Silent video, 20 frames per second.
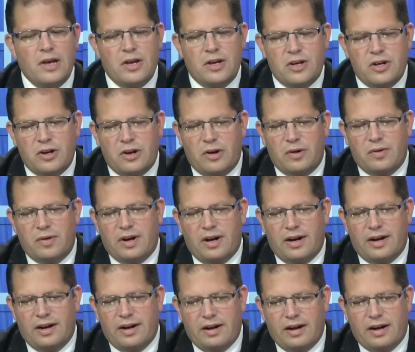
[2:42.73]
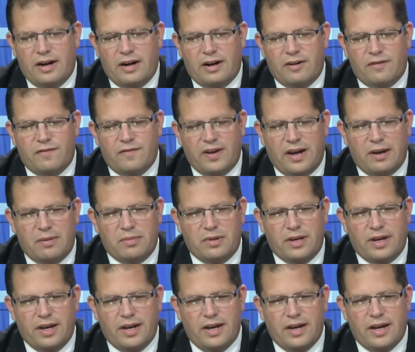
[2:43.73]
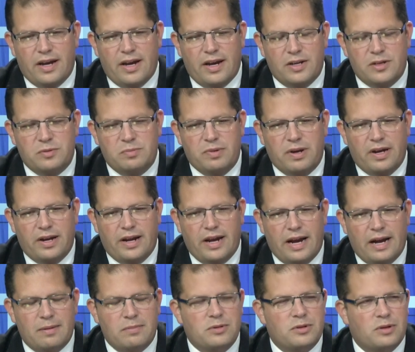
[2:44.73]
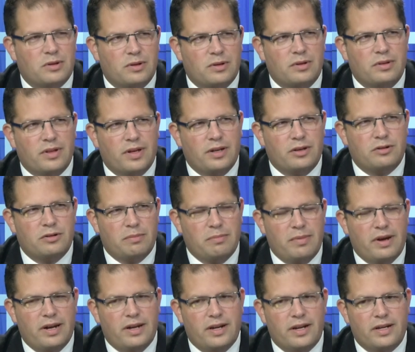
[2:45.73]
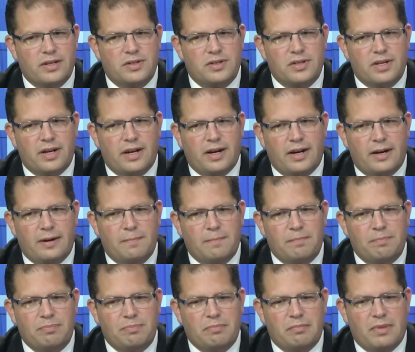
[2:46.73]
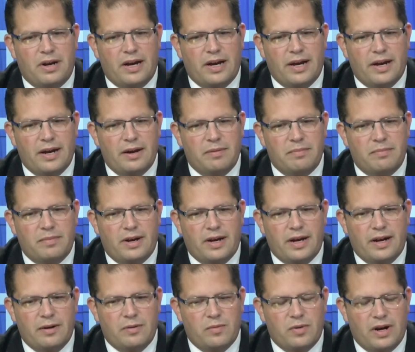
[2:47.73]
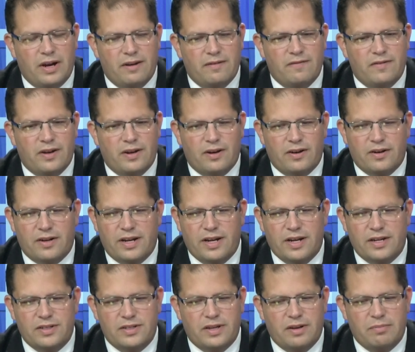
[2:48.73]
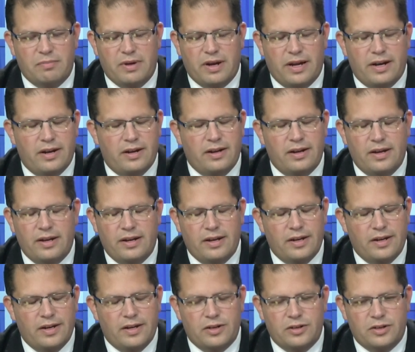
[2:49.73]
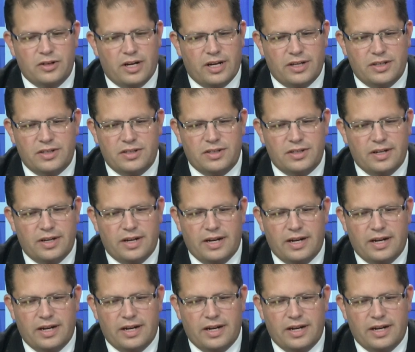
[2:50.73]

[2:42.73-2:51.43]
You know, our family has been absolutely tremendous. My wife and our kids have been just